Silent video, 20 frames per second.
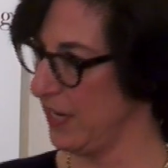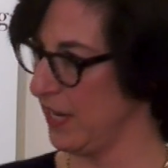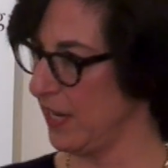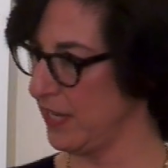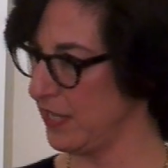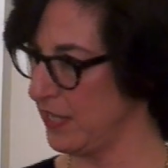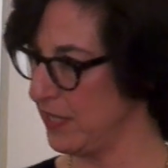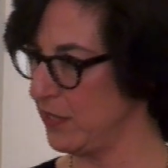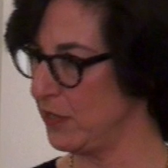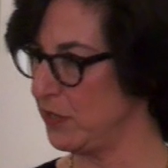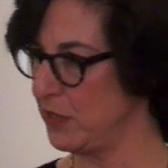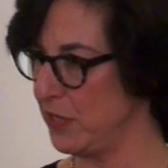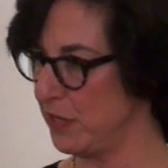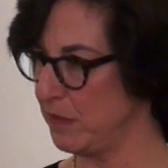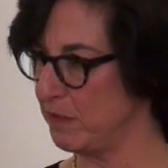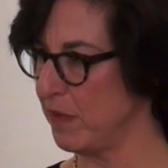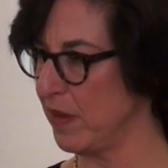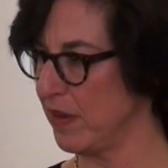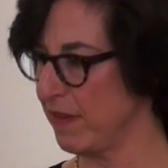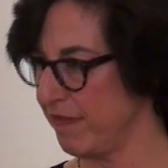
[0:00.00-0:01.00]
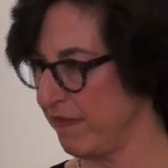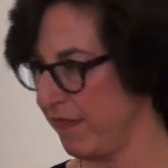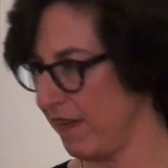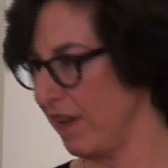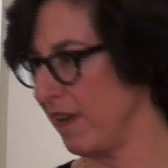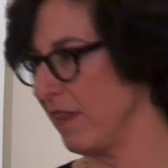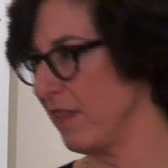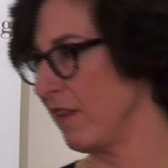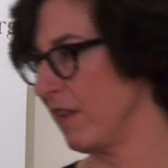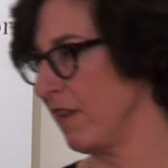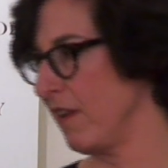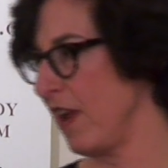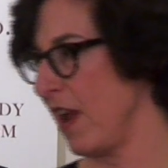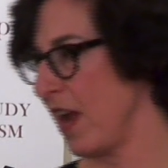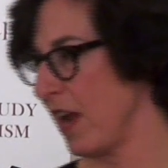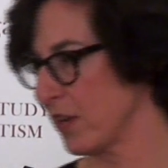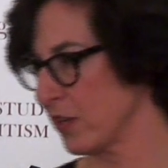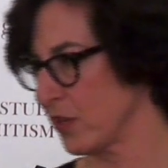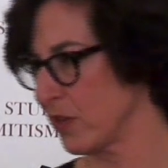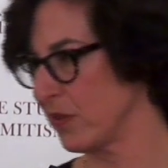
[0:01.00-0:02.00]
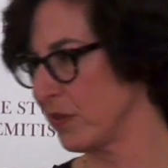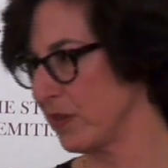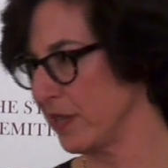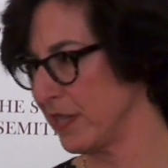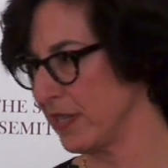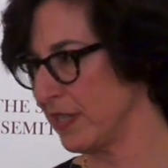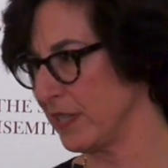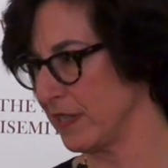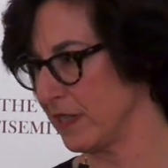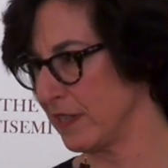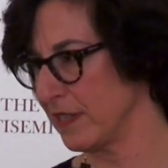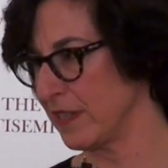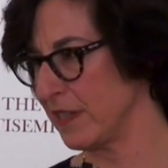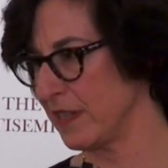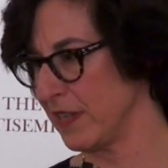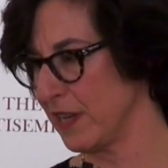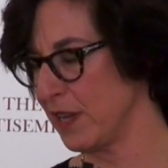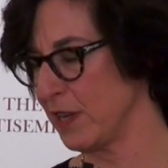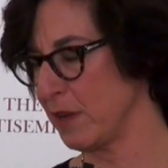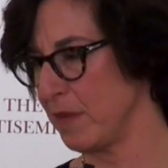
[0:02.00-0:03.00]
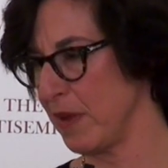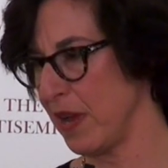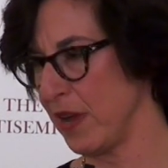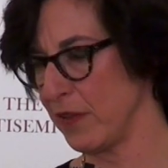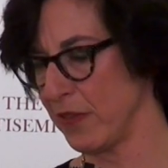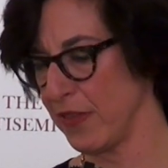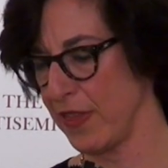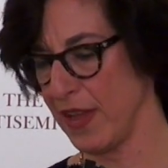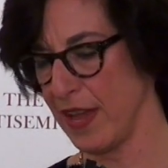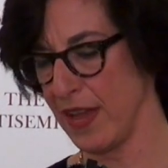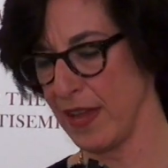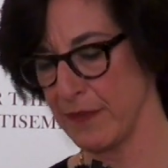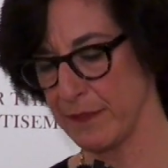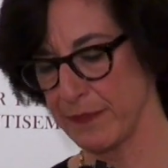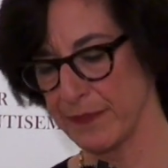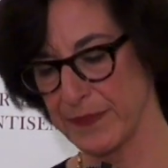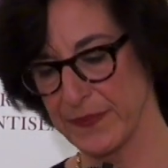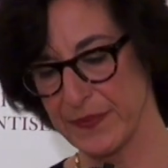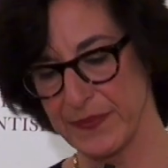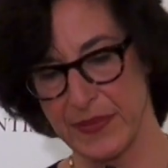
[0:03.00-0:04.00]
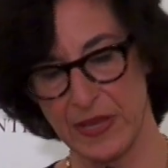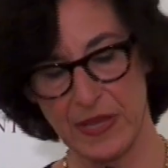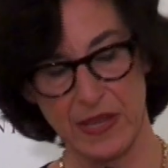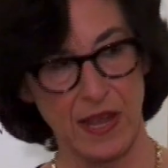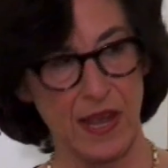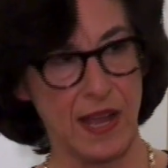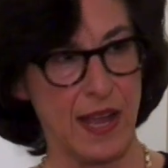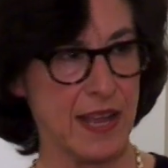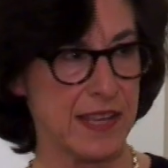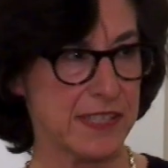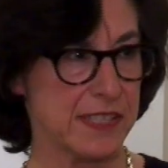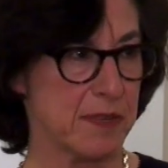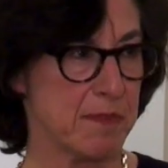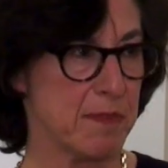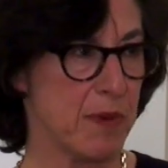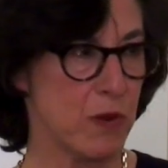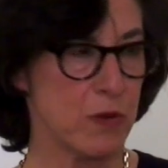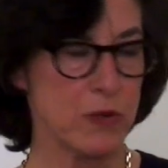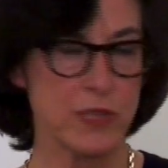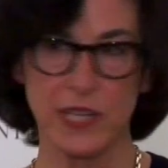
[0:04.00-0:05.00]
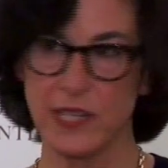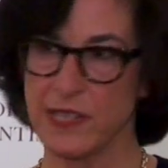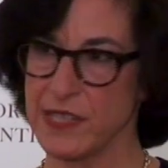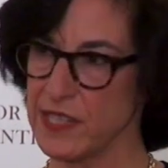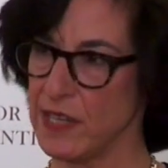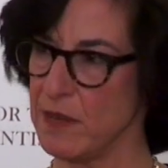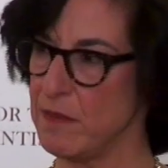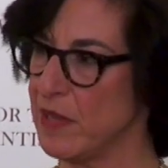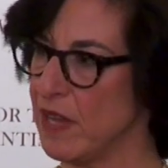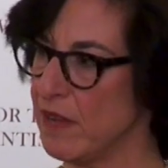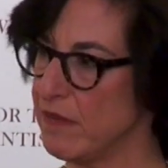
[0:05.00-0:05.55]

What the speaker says: and did my father actually think about that? I suppose on some